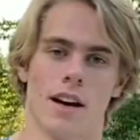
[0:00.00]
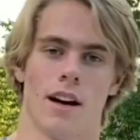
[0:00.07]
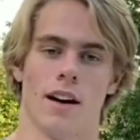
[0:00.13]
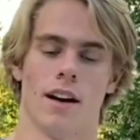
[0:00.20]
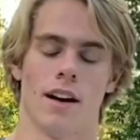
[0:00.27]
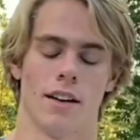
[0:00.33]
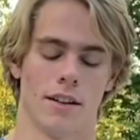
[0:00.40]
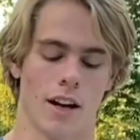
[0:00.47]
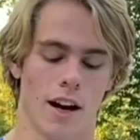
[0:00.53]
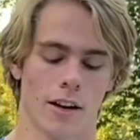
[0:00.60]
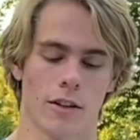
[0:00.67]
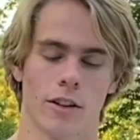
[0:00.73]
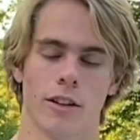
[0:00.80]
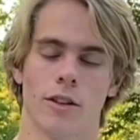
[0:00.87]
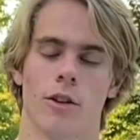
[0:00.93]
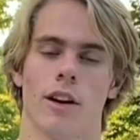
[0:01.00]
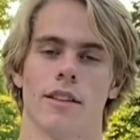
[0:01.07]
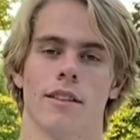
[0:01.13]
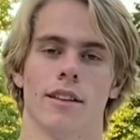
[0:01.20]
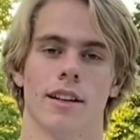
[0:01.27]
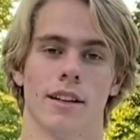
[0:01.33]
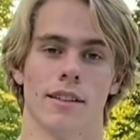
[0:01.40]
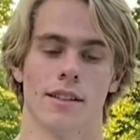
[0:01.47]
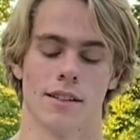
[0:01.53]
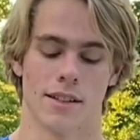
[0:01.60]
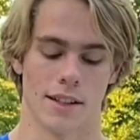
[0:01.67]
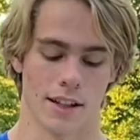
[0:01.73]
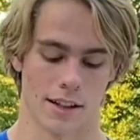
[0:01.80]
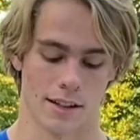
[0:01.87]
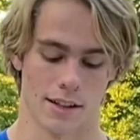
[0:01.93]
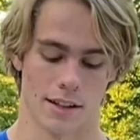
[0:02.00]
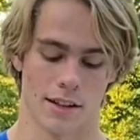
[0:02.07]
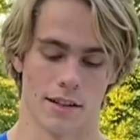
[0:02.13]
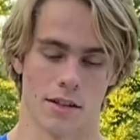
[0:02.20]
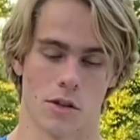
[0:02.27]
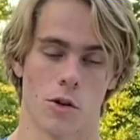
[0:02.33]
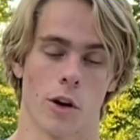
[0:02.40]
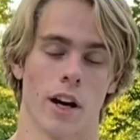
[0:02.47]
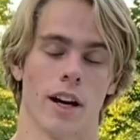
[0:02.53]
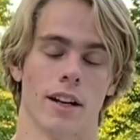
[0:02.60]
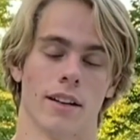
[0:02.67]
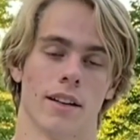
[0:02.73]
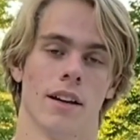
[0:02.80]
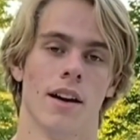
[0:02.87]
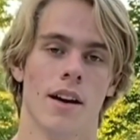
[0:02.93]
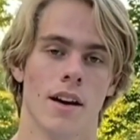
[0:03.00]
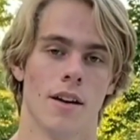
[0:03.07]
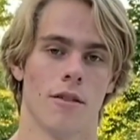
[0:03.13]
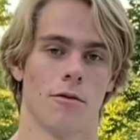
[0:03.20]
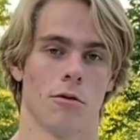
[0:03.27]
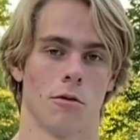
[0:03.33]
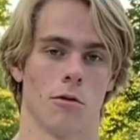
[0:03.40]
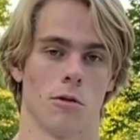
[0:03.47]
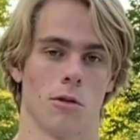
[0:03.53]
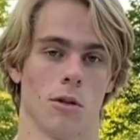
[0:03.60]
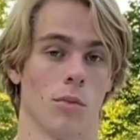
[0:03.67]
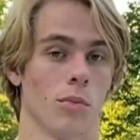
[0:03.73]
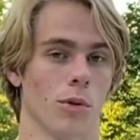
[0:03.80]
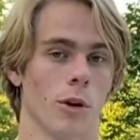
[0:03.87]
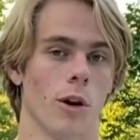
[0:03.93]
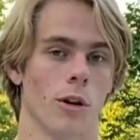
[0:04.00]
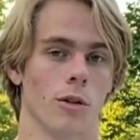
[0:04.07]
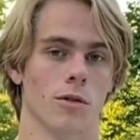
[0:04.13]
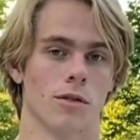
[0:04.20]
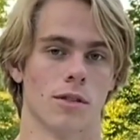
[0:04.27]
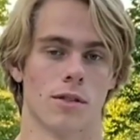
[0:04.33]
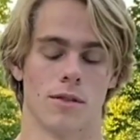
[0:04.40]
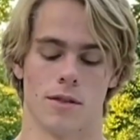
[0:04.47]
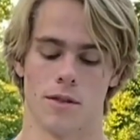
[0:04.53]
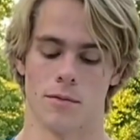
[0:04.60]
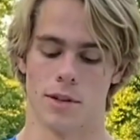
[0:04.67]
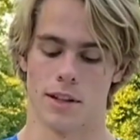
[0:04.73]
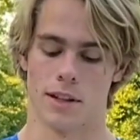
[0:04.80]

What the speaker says: Not only do I think this disc is great for pros to be